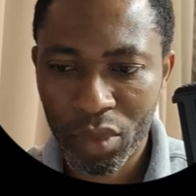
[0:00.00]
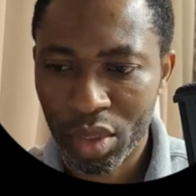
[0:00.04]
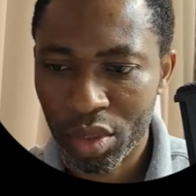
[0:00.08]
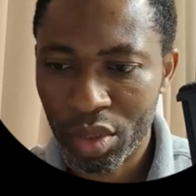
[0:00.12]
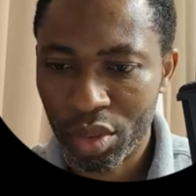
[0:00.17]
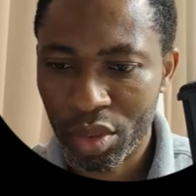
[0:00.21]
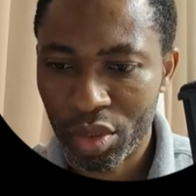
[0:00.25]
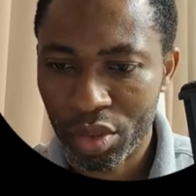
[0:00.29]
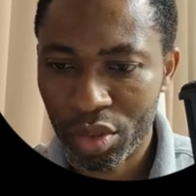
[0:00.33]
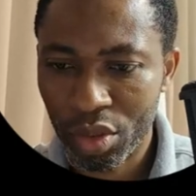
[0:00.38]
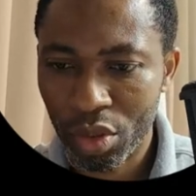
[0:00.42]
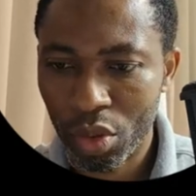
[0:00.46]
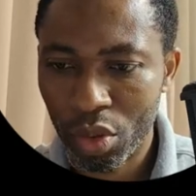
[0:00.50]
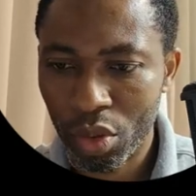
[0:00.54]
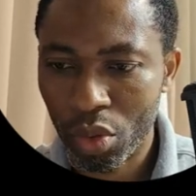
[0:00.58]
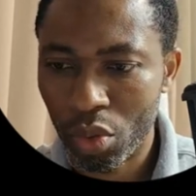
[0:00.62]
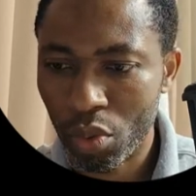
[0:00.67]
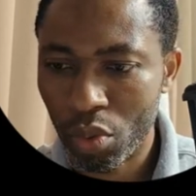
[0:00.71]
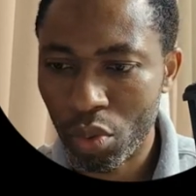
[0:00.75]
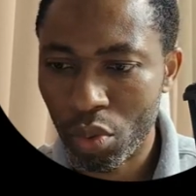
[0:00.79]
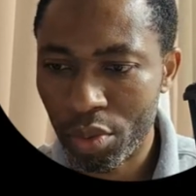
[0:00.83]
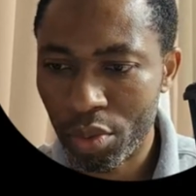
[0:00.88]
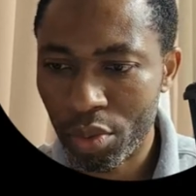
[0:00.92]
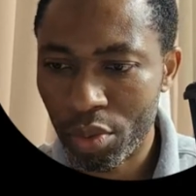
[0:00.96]
So
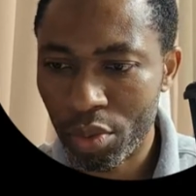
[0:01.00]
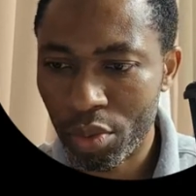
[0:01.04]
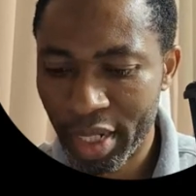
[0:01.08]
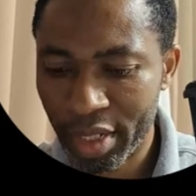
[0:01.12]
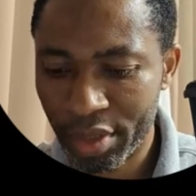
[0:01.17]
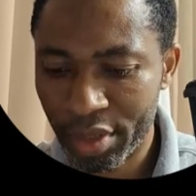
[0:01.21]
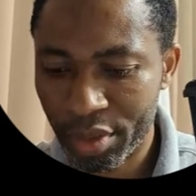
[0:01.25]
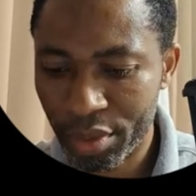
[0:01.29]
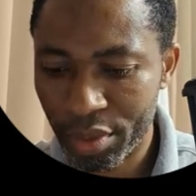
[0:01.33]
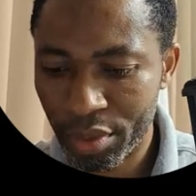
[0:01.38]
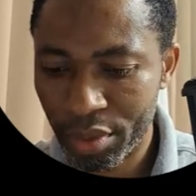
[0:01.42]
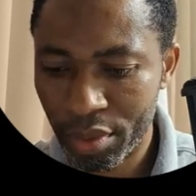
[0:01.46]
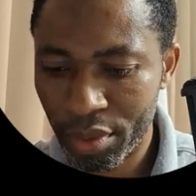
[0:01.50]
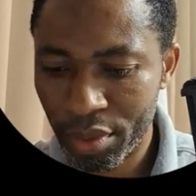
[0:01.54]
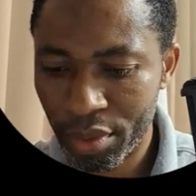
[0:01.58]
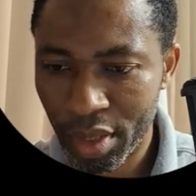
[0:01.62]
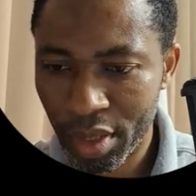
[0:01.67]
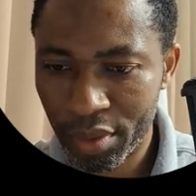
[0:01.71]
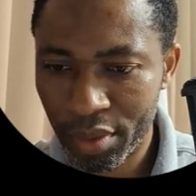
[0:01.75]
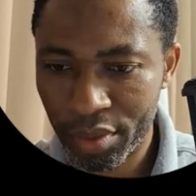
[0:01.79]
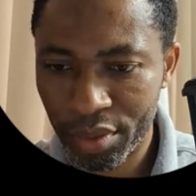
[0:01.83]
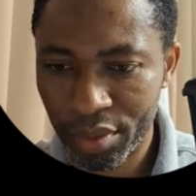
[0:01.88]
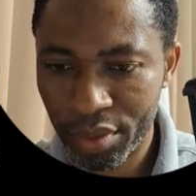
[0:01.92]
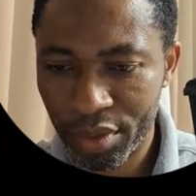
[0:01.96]
what would I do? I'll
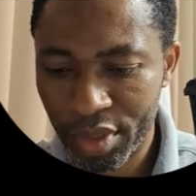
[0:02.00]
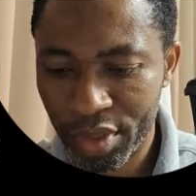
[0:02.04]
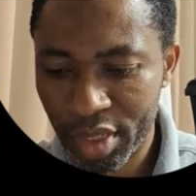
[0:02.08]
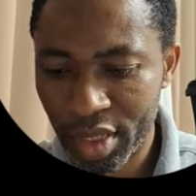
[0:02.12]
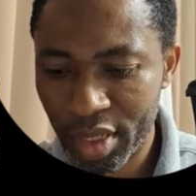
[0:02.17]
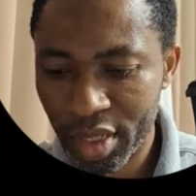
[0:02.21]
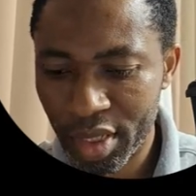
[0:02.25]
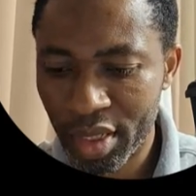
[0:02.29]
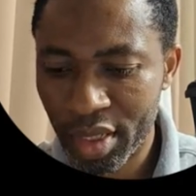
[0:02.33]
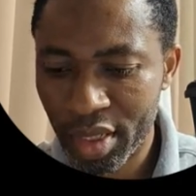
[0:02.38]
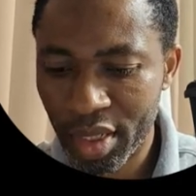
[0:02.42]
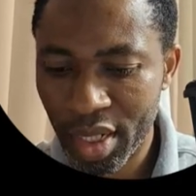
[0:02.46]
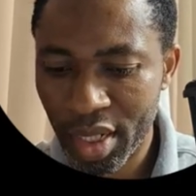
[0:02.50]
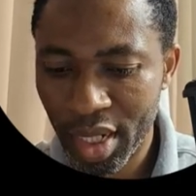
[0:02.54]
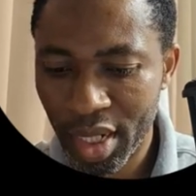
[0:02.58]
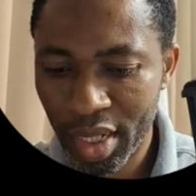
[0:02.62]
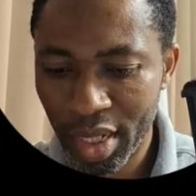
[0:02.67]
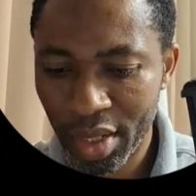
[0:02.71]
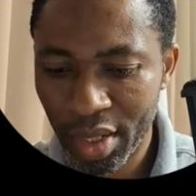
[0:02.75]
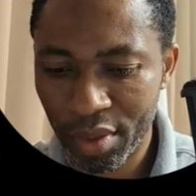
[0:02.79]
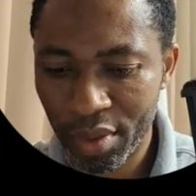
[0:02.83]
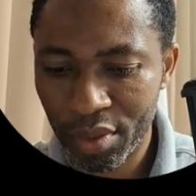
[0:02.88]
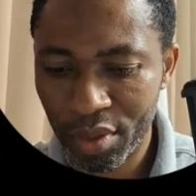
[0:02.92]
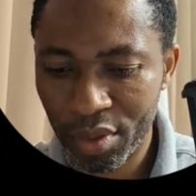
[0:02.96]
do cd and
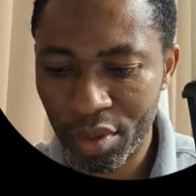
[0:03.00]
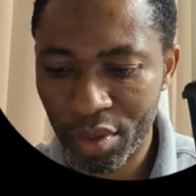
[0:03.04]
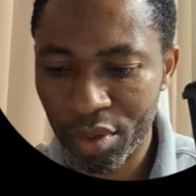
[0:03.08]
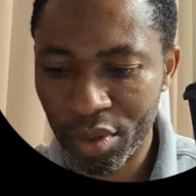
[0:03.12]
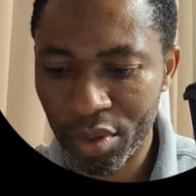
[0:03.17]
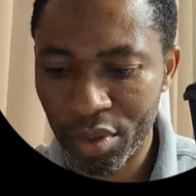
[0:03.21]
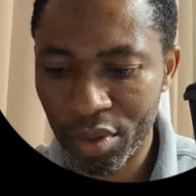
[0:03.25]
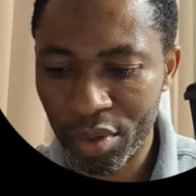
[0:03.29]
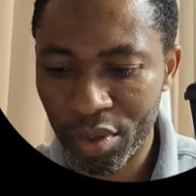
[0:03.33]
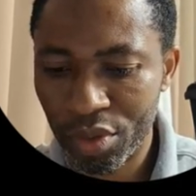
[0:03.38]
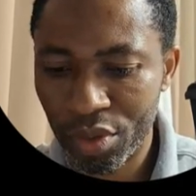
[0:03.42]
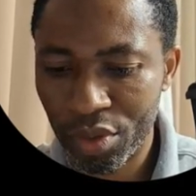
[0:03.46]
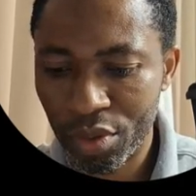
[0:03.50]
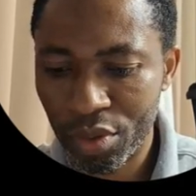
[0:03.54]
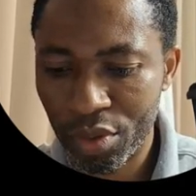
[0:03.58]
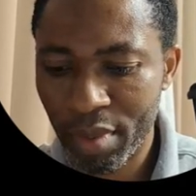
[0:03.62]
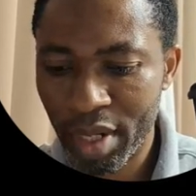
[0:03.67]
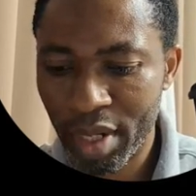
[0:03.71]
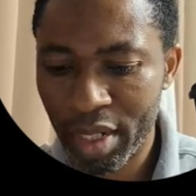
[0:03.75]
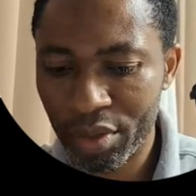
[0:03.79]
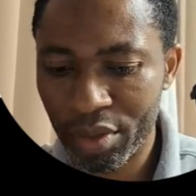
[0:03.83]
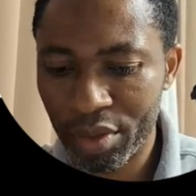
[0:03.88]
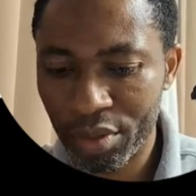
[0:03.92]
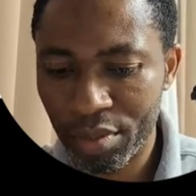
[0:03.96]
I'll go into my
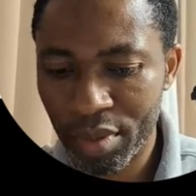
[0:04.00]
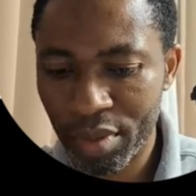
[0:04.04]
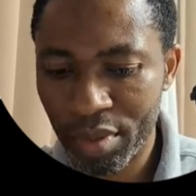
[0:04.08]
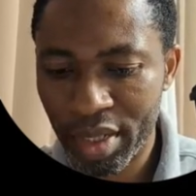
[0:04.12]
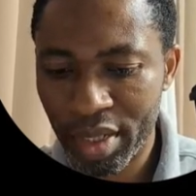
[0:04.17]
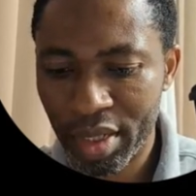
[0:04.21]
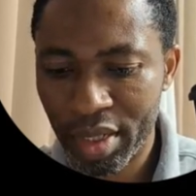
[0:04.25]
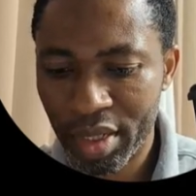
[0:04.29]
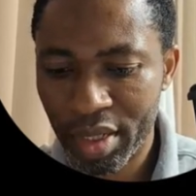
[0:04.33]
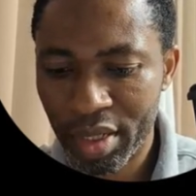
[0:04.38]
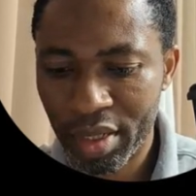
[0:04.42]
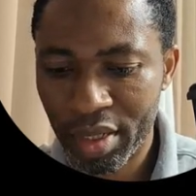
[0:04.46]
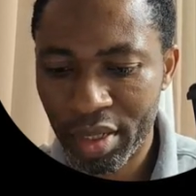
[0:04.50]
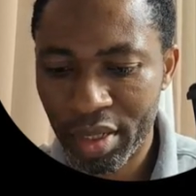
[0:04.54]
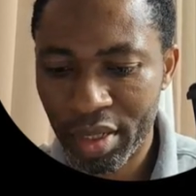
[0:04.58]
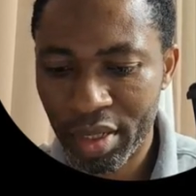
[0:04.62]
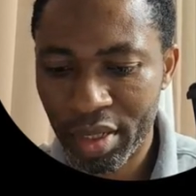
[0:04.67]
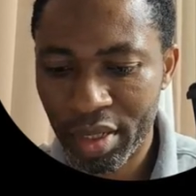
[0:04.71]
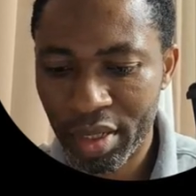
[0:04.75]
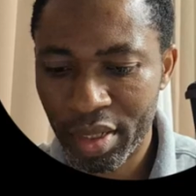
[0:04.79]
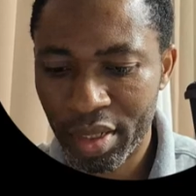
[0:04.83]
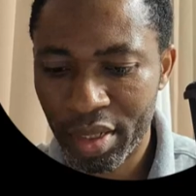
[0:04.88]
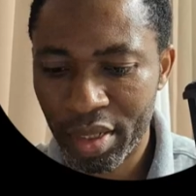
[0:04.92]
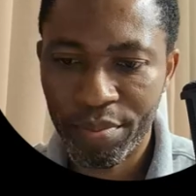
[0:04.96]
numeric
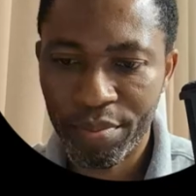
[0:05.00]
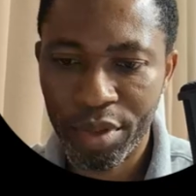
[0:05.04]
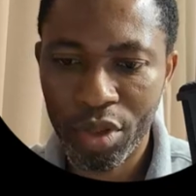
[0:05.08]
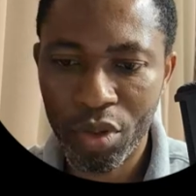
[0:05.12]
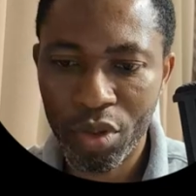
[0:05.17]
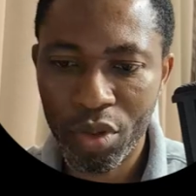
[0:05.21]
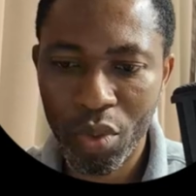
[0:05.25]
py.